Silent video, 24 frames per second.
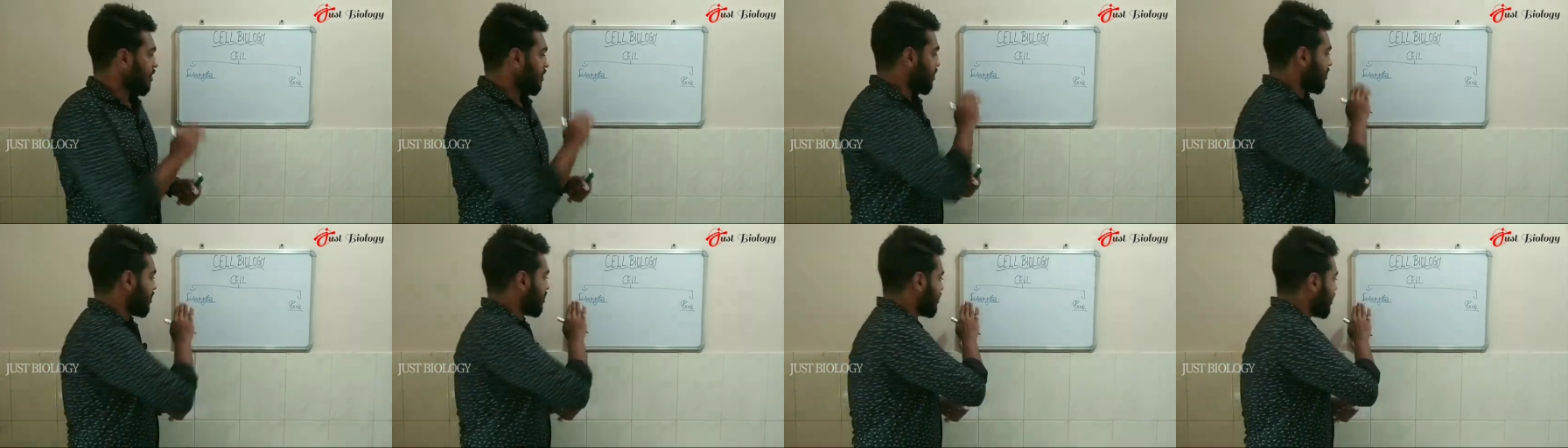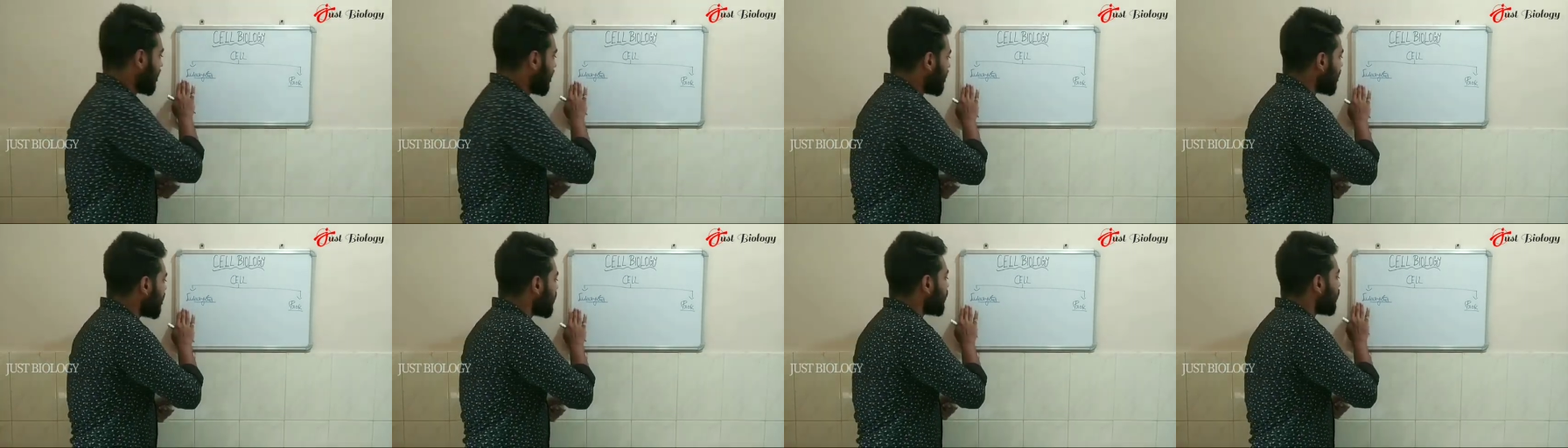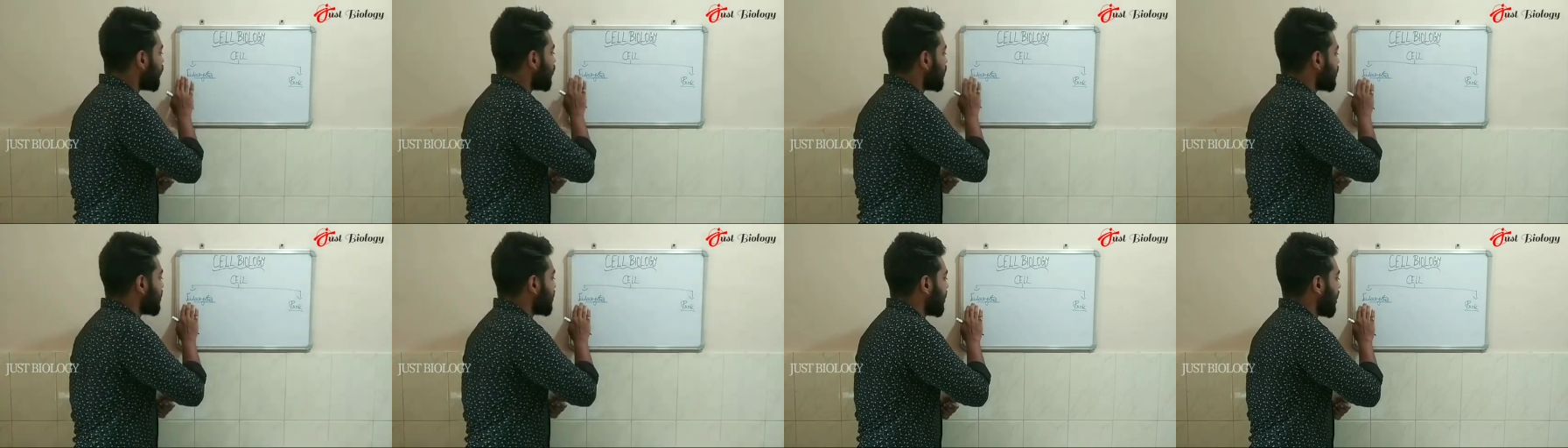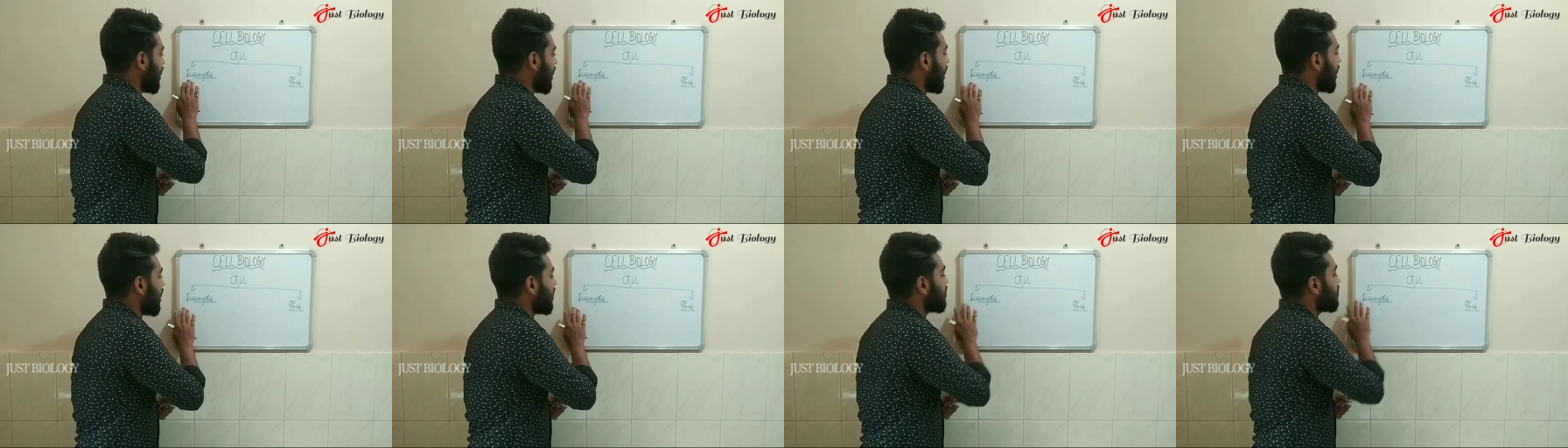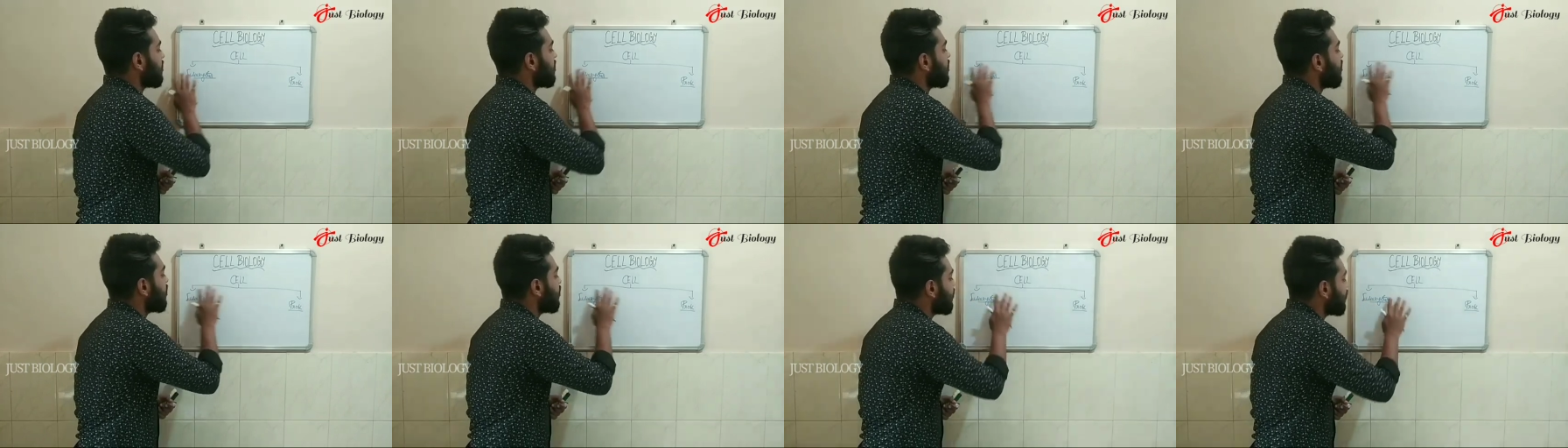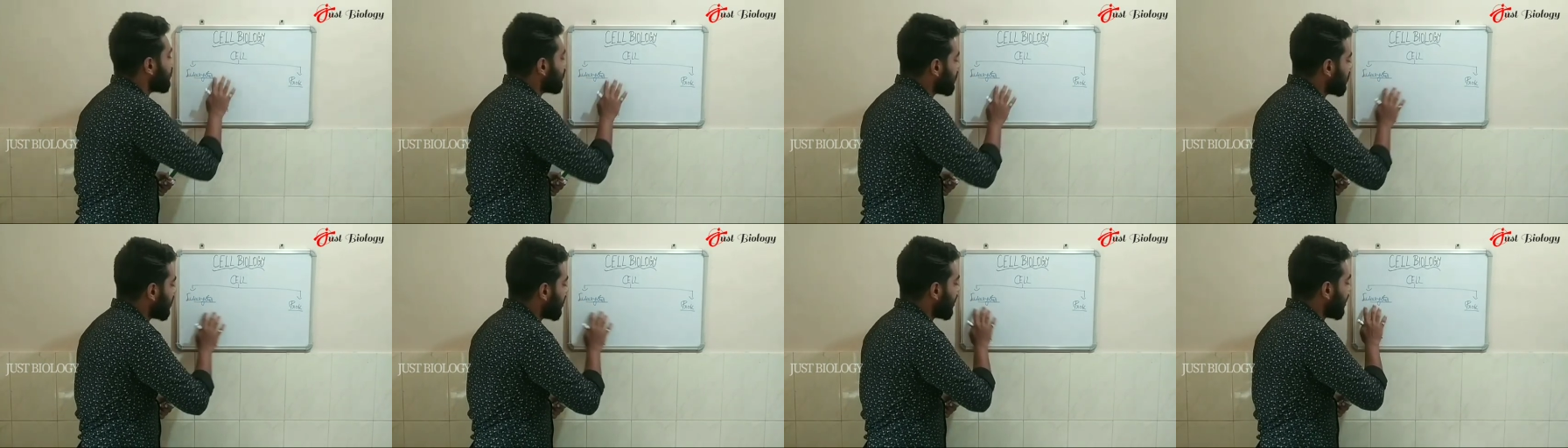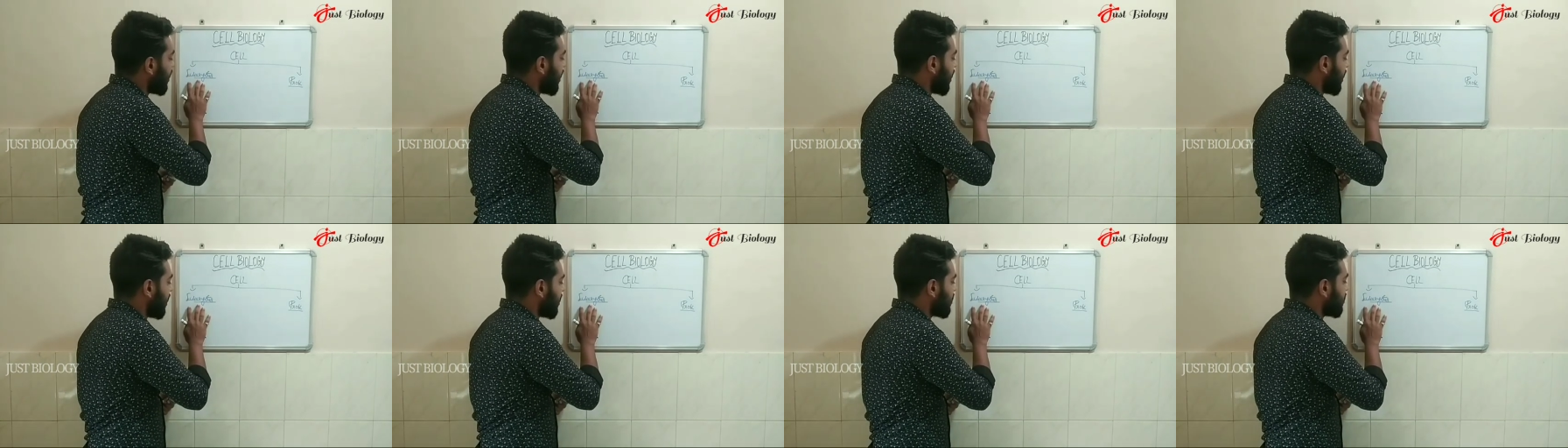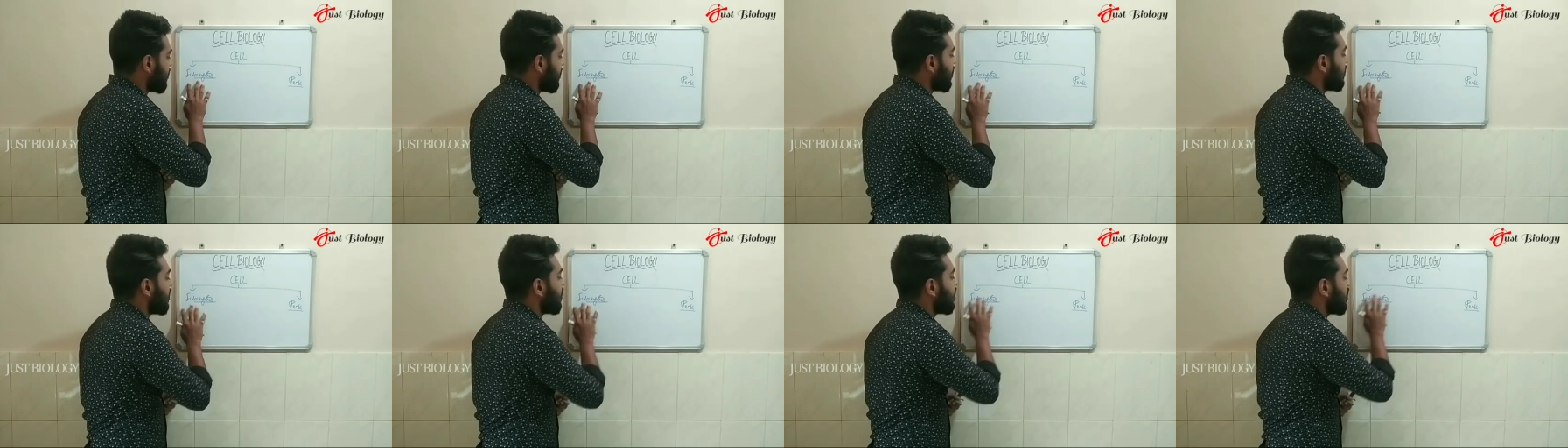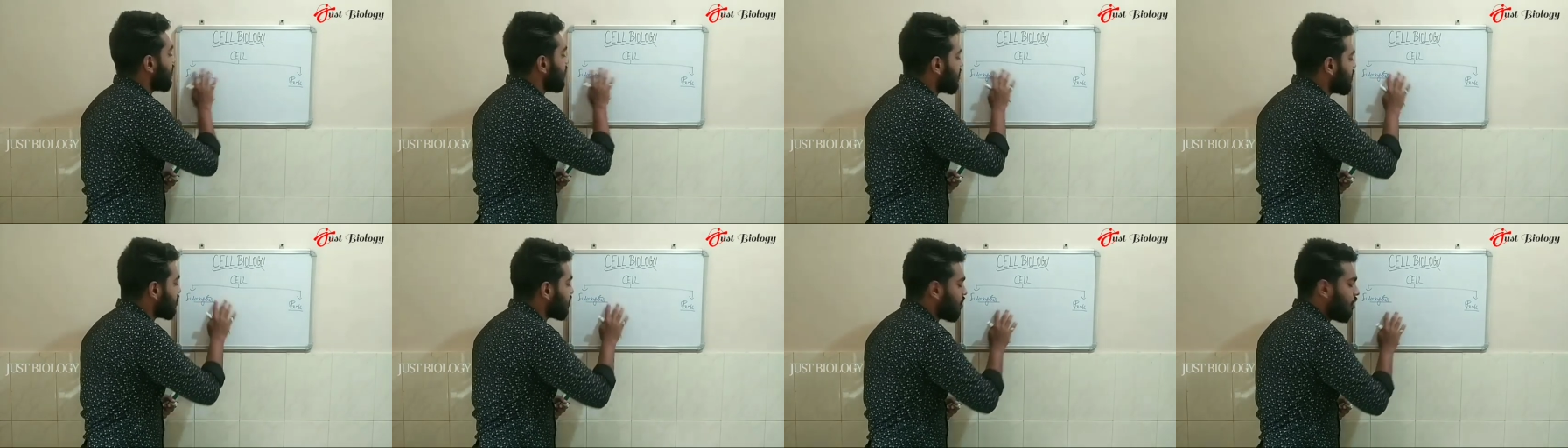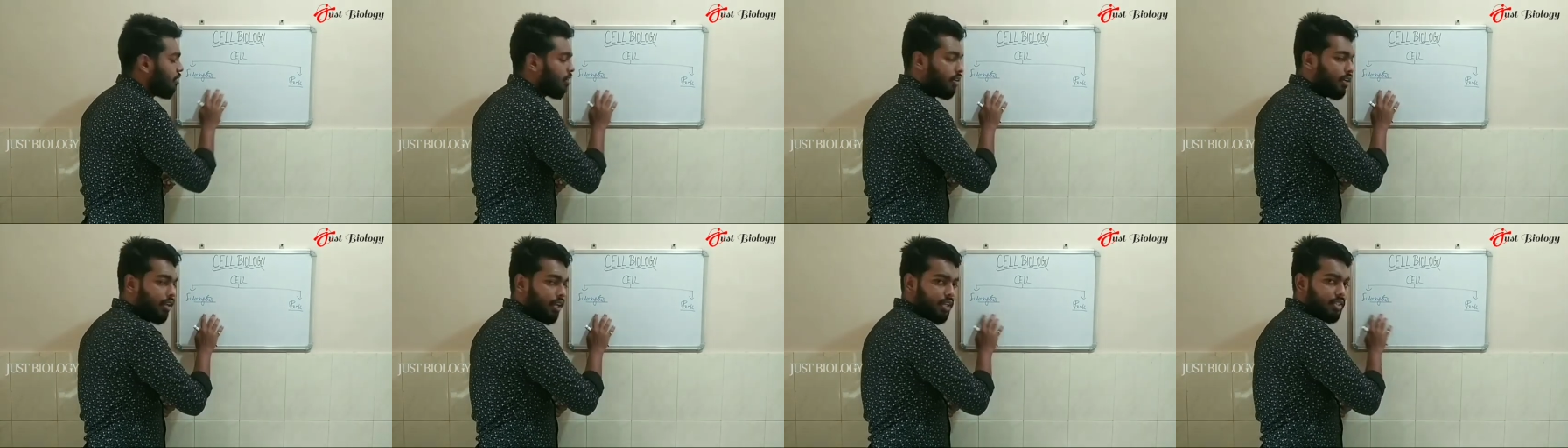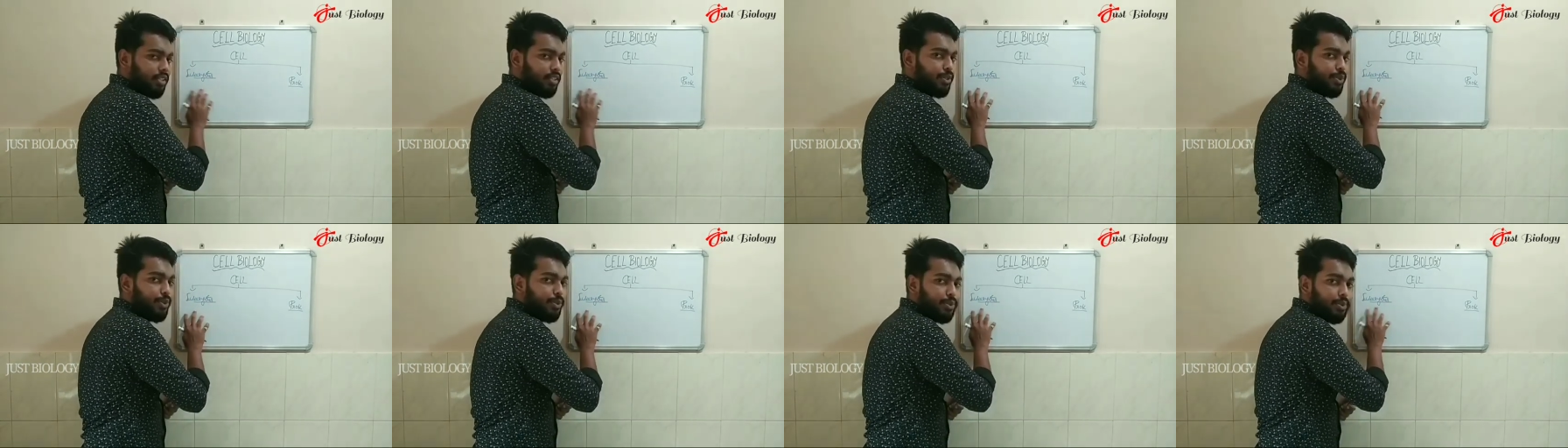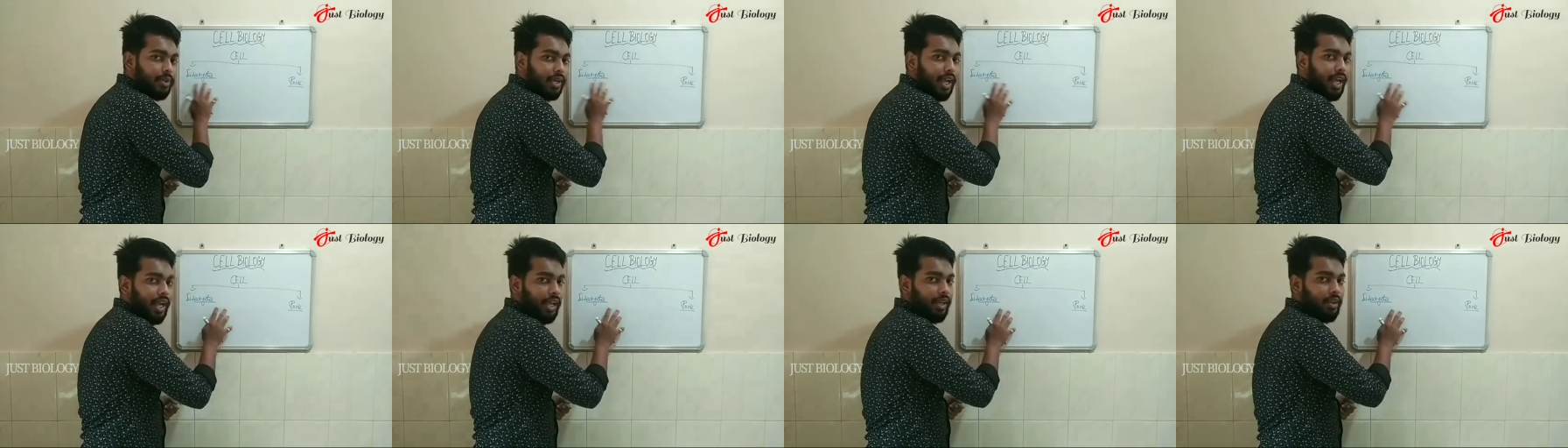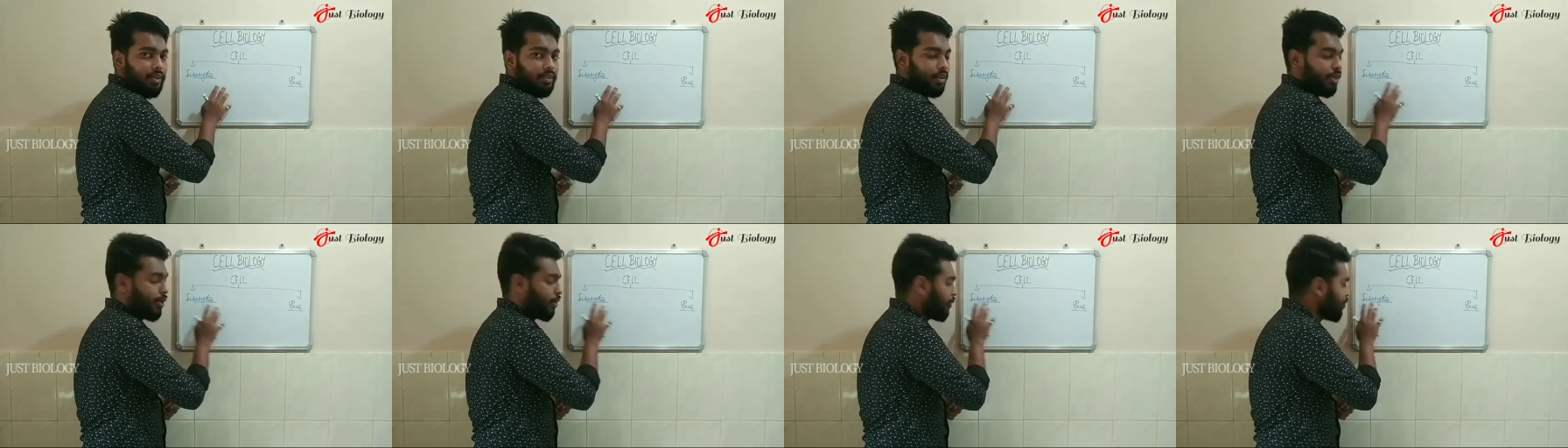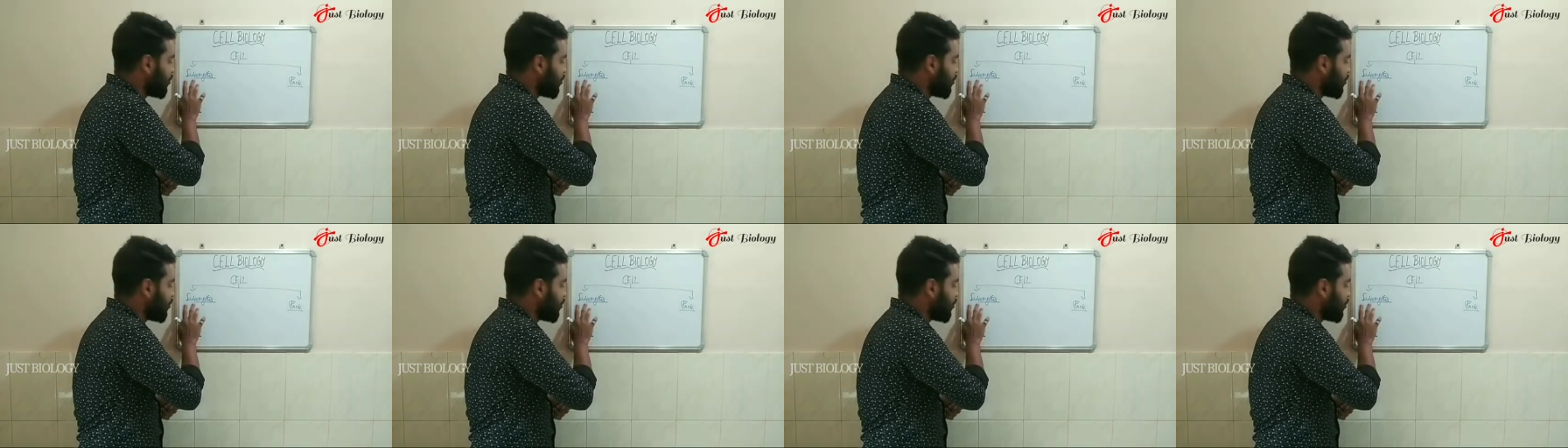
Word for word: The cell which has the nucleus is called as eukaryote.